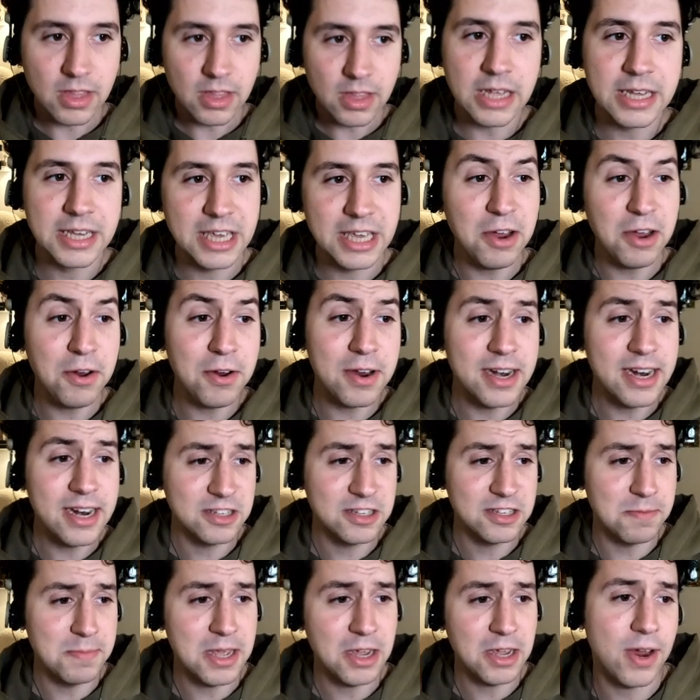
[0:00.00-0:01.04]
Girid is
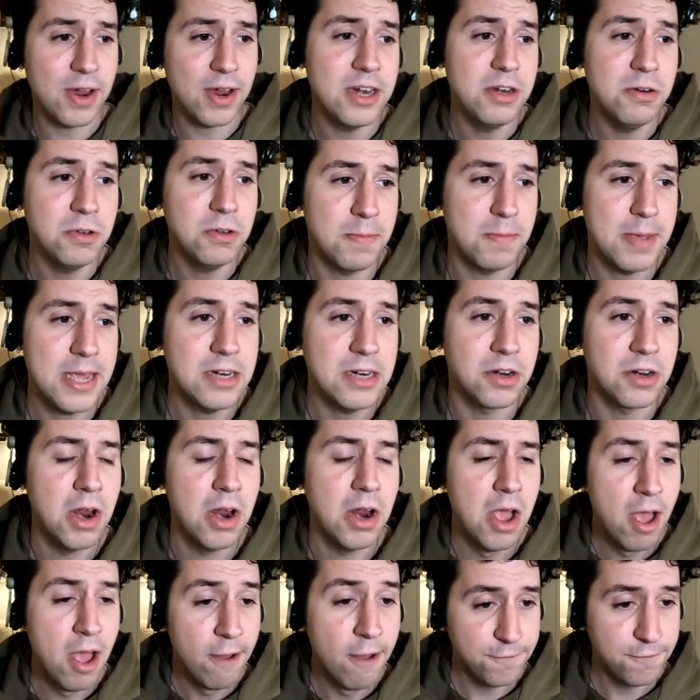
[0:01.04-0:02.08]
going to be a great new commander
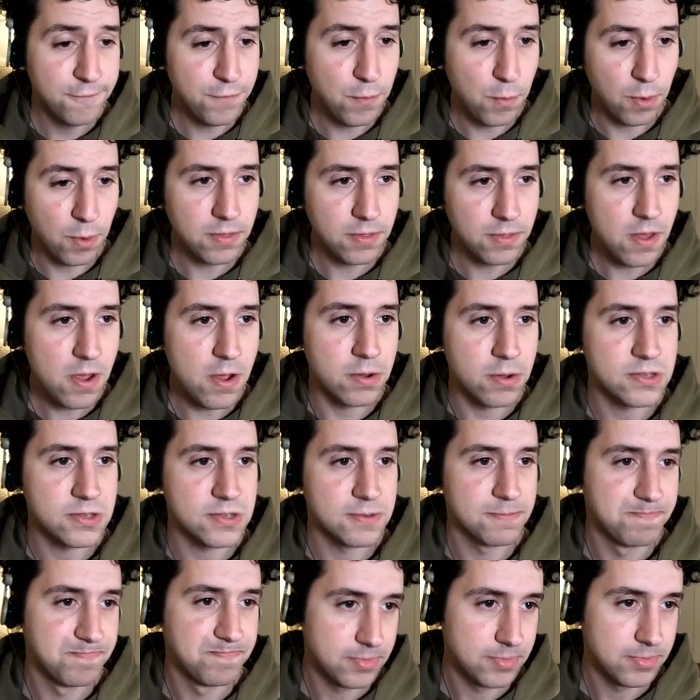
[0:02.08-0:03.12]
for those.
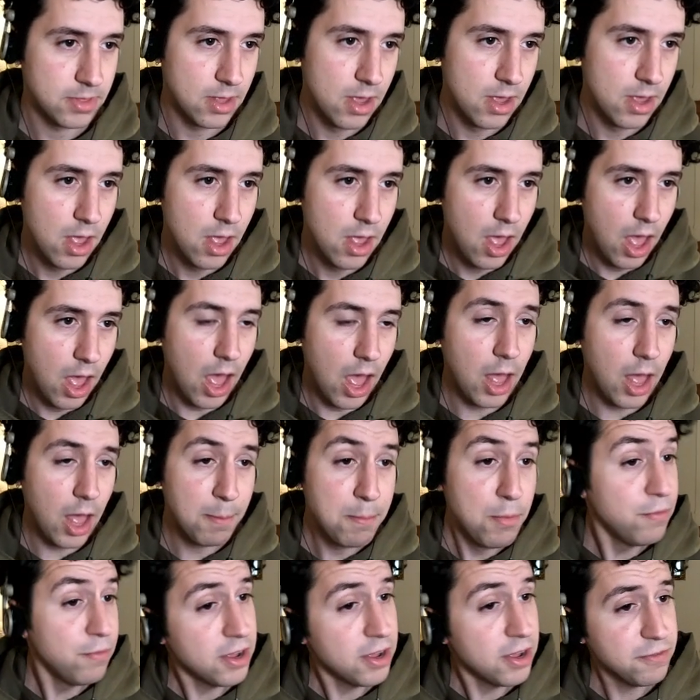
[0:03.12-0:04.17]

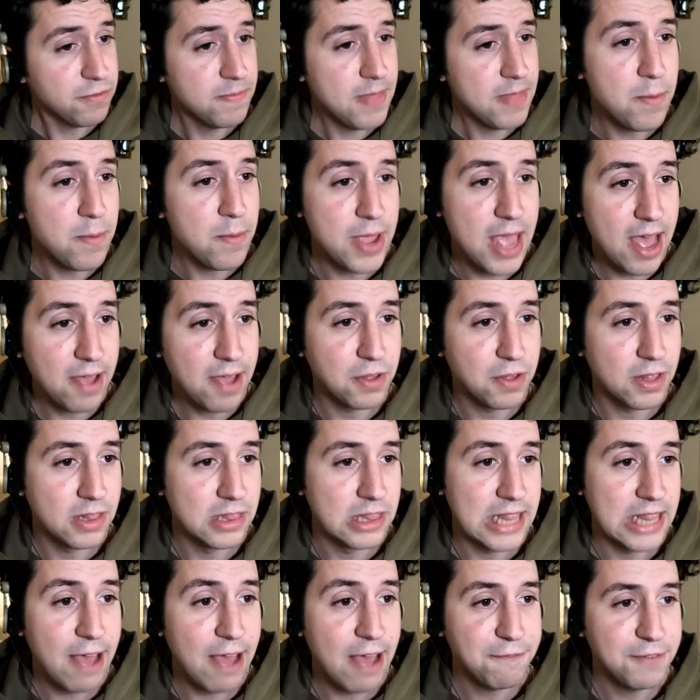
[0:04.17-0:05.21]
Moving on from that, we have
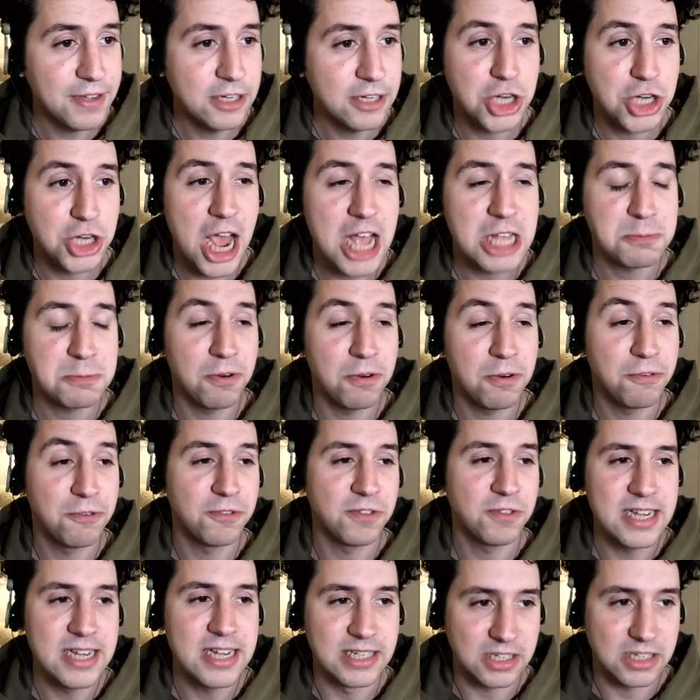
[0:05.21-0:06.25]
Laughing Jasper
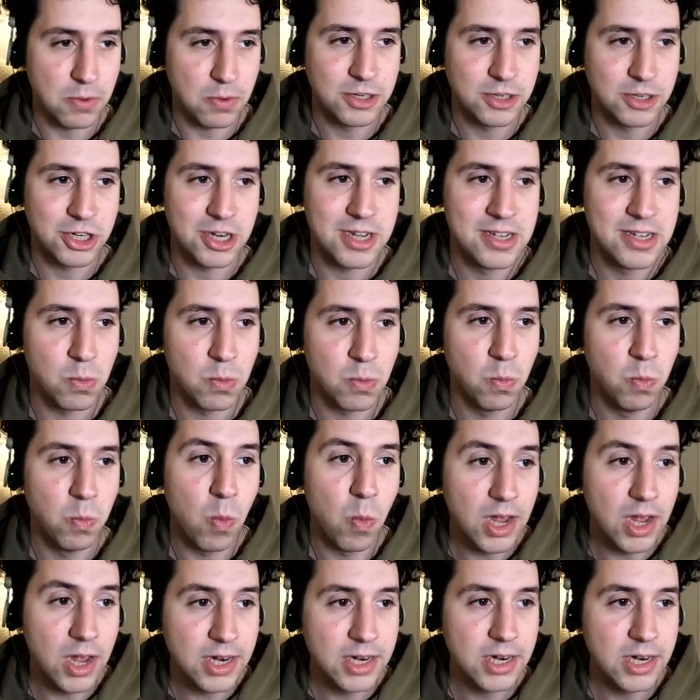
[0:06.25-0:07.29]
Flint, which is
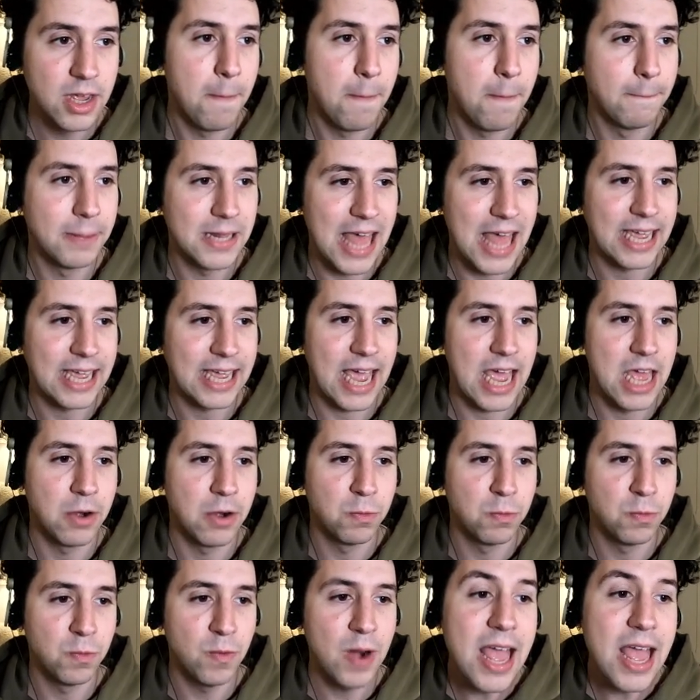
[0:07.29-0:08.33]
1 black and a
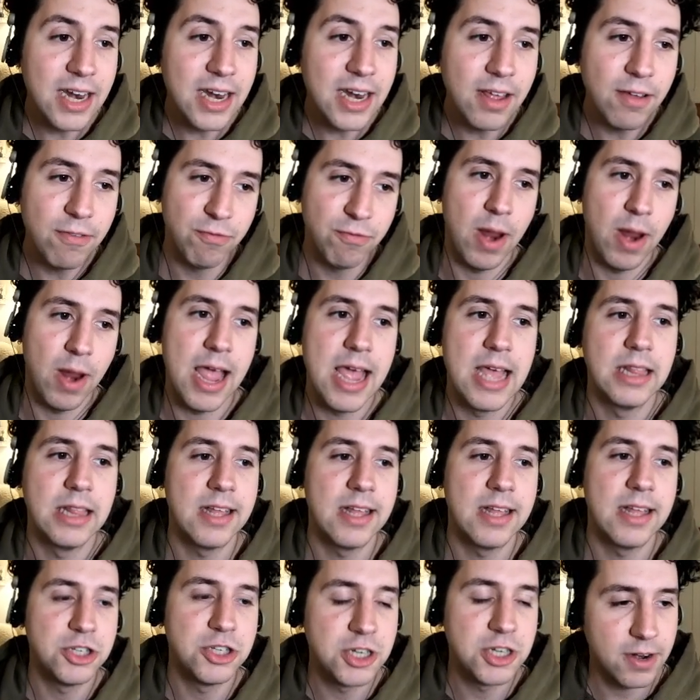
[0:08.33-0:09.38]
red for a
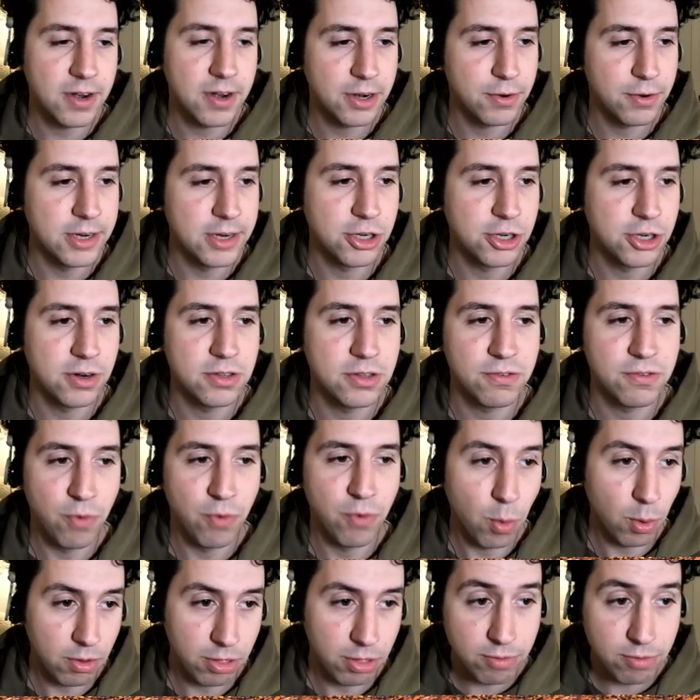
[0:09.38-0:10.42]
legendary creature. It's
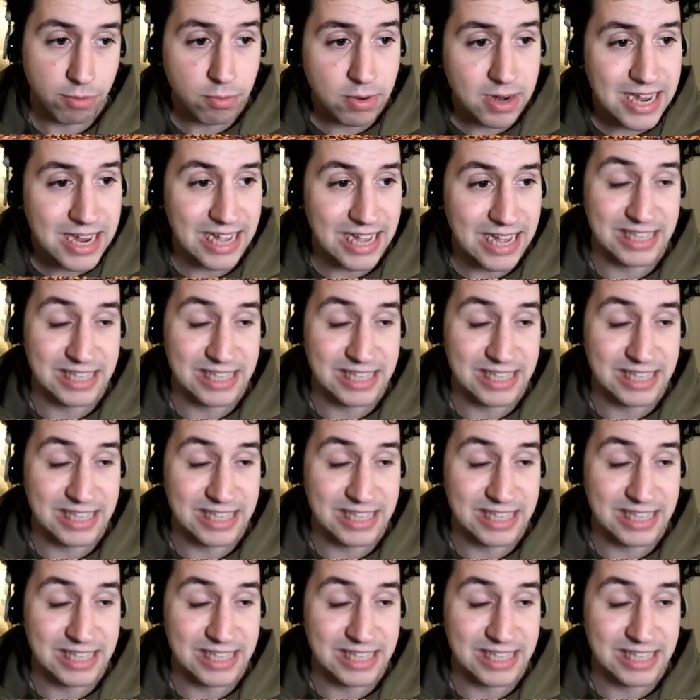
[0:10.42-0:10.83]
4/3.